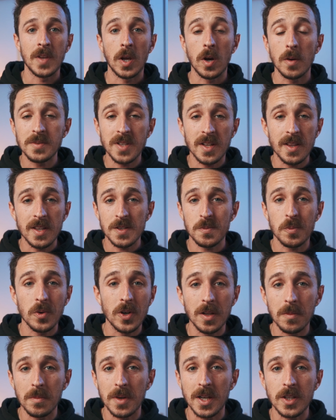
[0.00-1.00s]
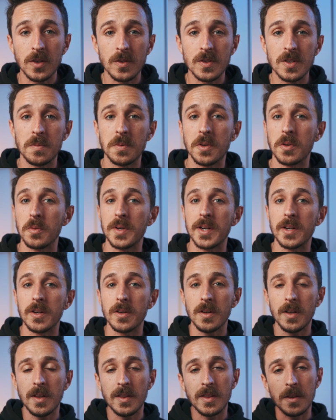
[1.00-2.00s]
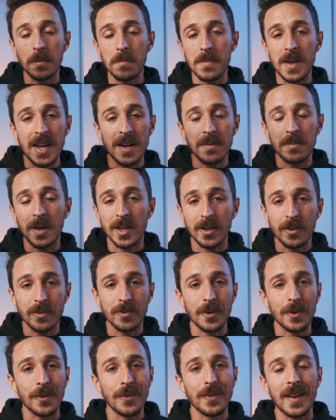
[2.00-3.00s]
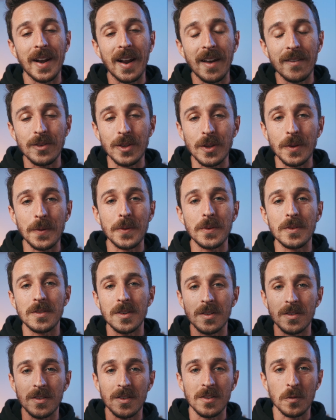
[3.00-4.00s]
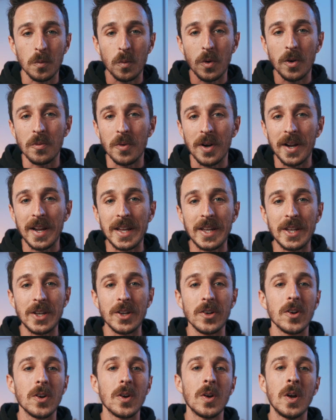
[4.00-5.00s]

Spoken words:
Now, up to this point in my YouTube career, the main microphone that I've used is this one right here,